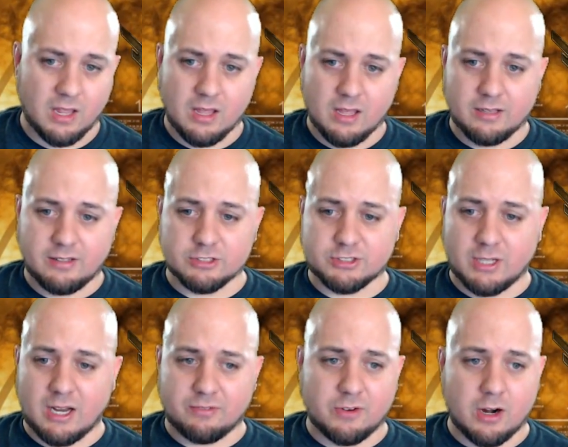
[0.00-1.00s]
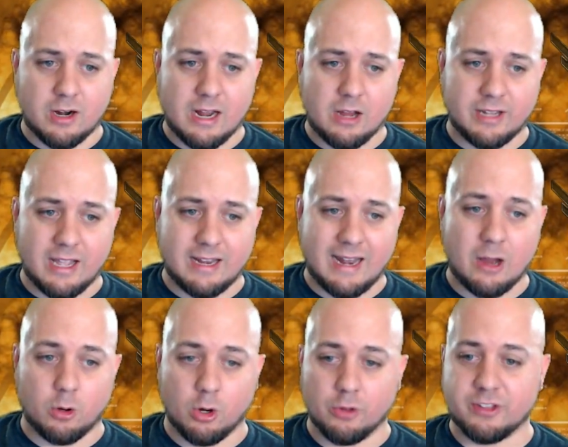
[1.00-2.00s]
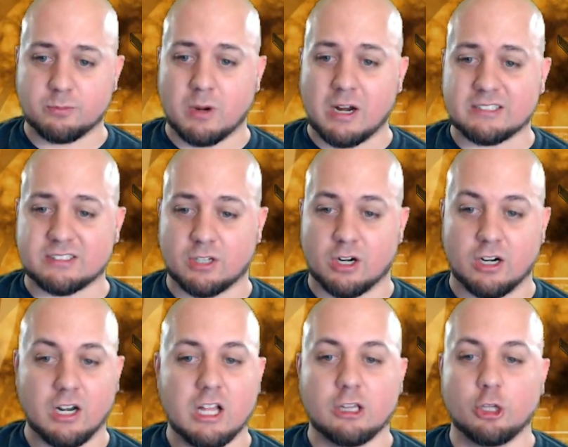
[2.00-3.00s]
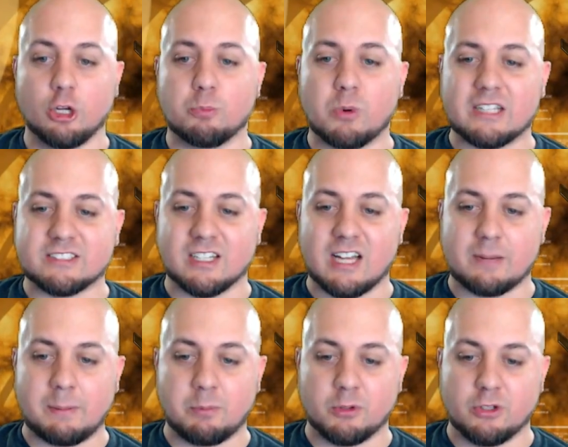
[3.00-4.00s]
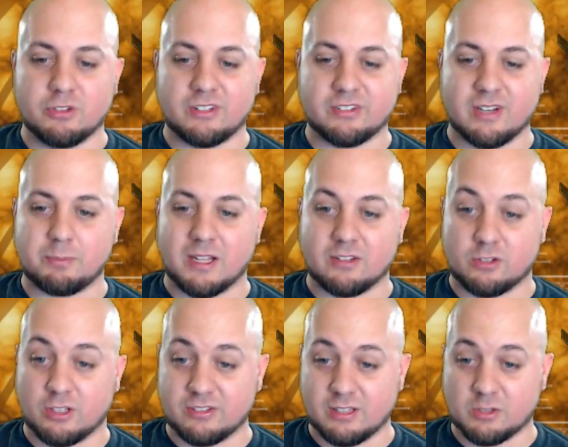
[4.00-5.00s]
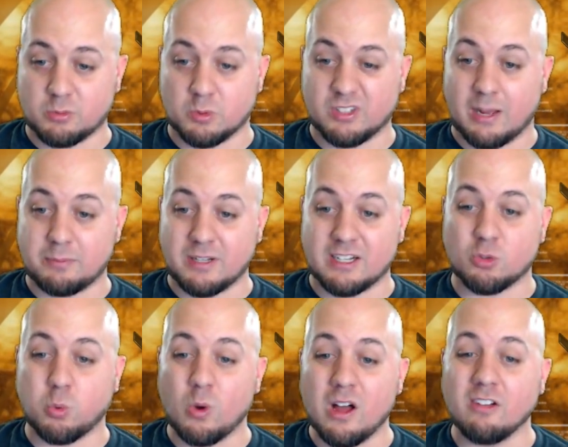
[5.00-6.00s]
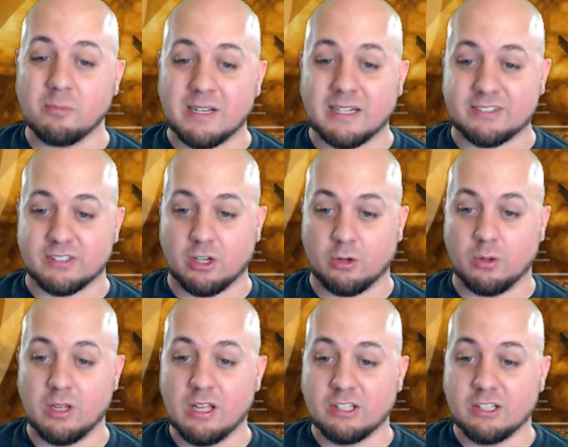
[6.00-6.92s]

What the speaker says: Tells you how far out and how old these prices are. Loop routes, a lot of people use these in updates. So you can see this one was updated 12 minutes ago.